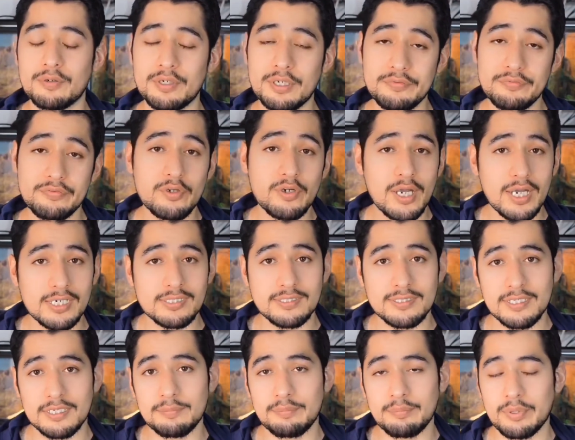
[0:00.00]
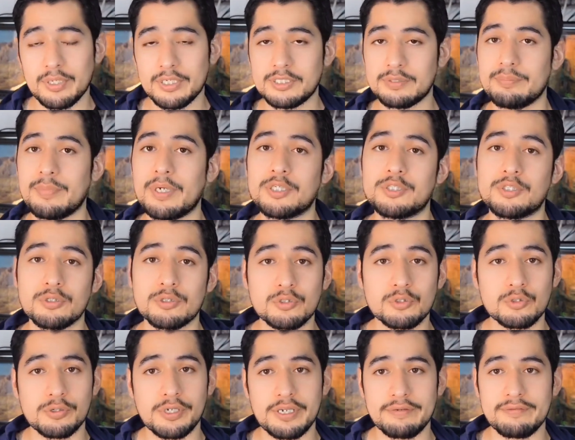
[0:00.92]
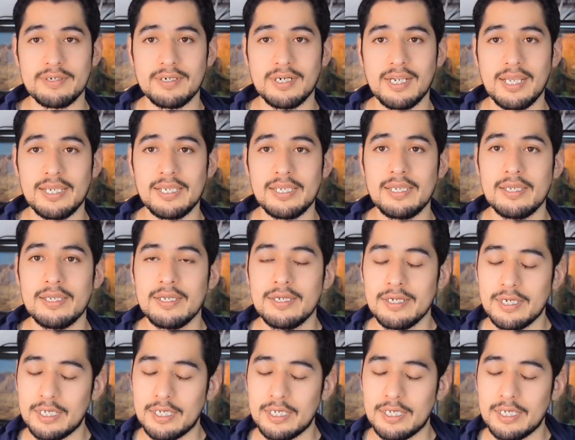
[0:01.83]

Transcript: If you guys did, please make sure to give it a like,